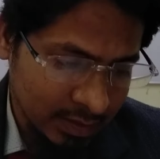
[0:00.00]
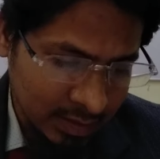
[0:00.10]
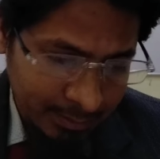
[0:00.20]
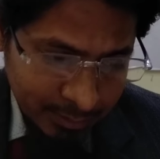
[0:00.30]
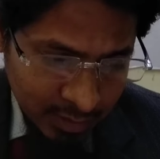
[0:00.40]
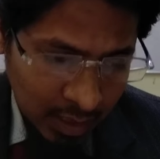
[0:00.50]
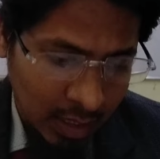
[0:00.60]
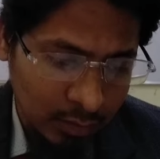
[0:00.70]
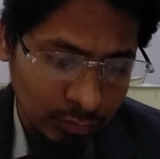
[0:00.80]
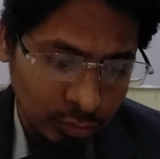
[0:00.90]
seeps
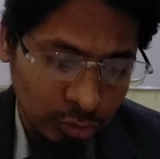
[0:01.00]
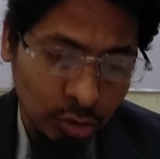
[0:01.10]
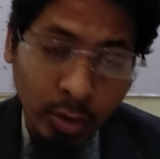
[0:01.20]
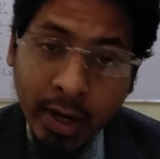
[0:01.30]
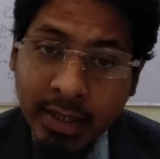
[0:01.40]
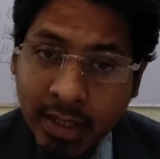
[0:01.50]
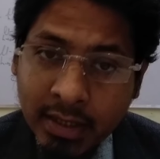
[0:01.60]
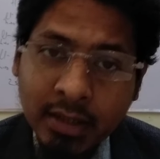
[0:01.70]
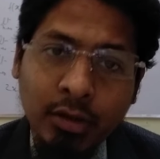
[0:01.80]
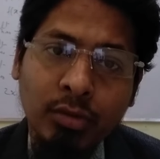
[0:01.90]
down to join
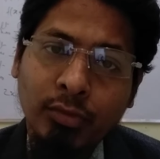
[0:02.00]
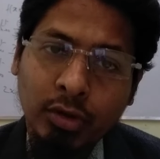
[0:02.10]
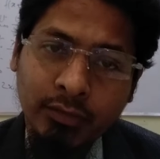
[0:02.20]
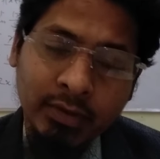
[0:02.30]
underground water.